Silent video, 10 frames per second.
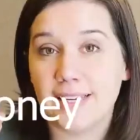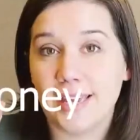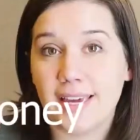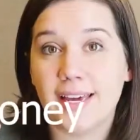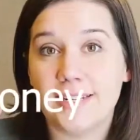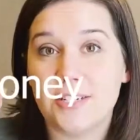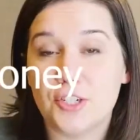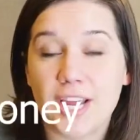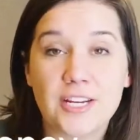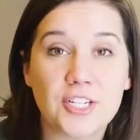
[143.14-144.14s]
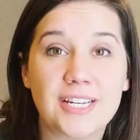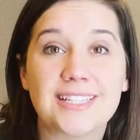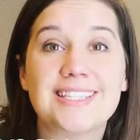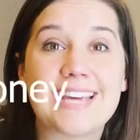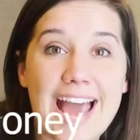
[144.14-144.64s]
and changing
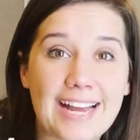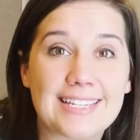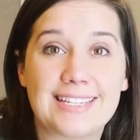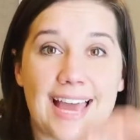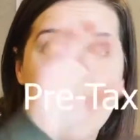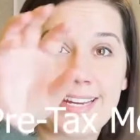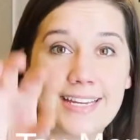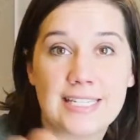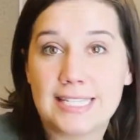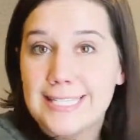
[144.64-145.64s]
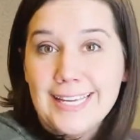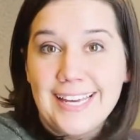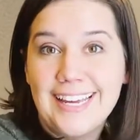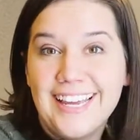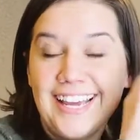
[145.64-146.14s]
its tax status
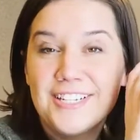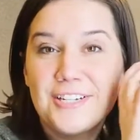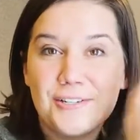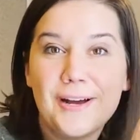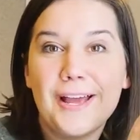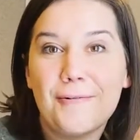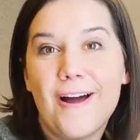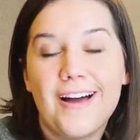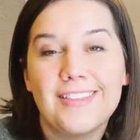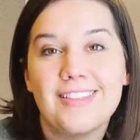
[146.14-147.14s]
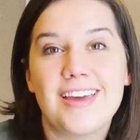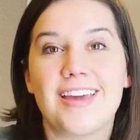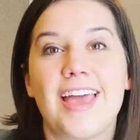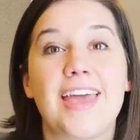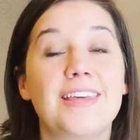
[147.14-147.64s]
into a Roth.
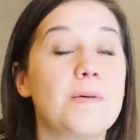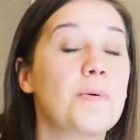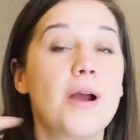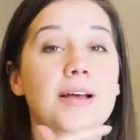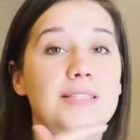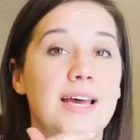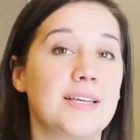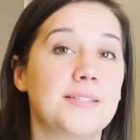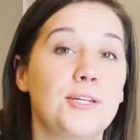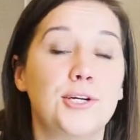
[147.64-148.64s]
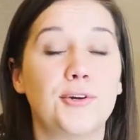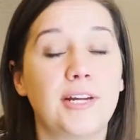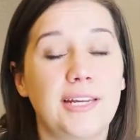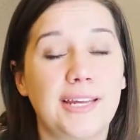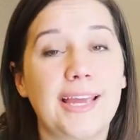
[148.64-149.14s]
And in the process, you're
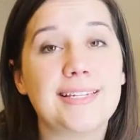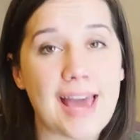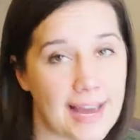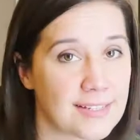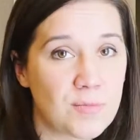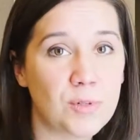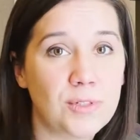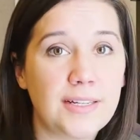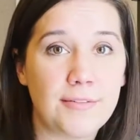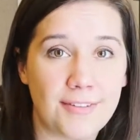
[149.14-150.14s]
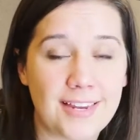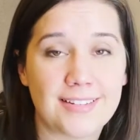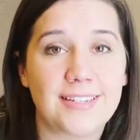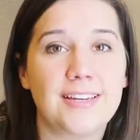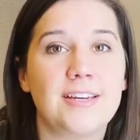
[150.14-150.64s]
creating a taxable
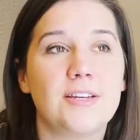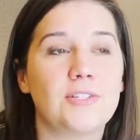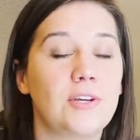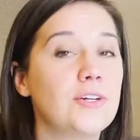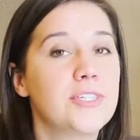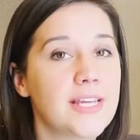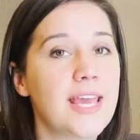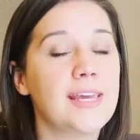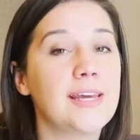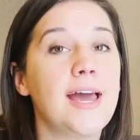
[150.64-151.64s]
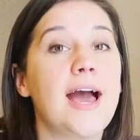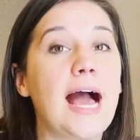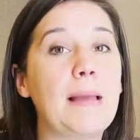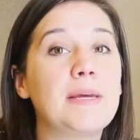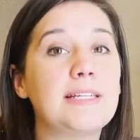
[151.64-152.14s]
event. So you're saying,
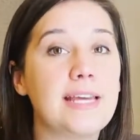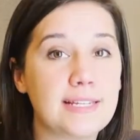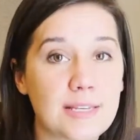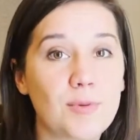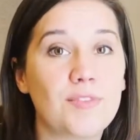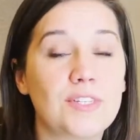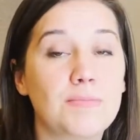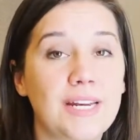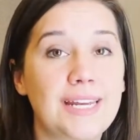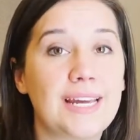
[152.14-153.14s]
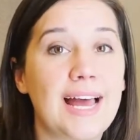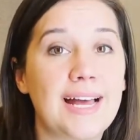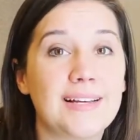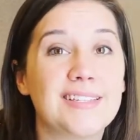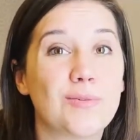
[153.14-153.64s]
I'm going to take some of this money
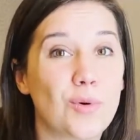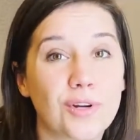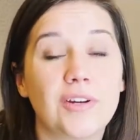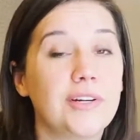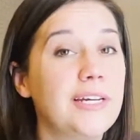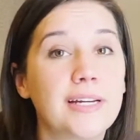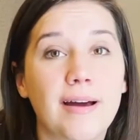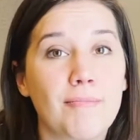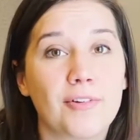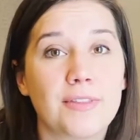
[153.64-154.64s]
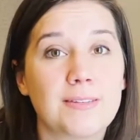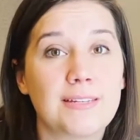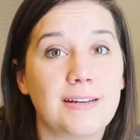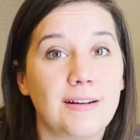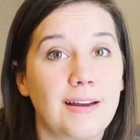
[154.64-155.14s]
as ordinary income for this
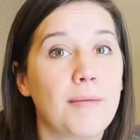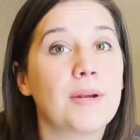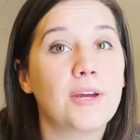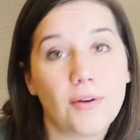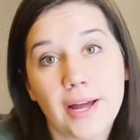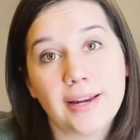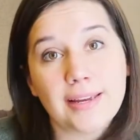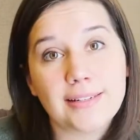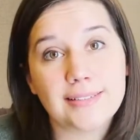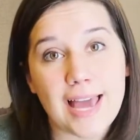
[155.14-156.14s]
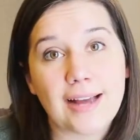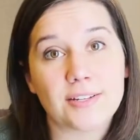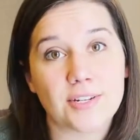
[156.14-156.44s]
year, and I'm going to go ahead and get taxed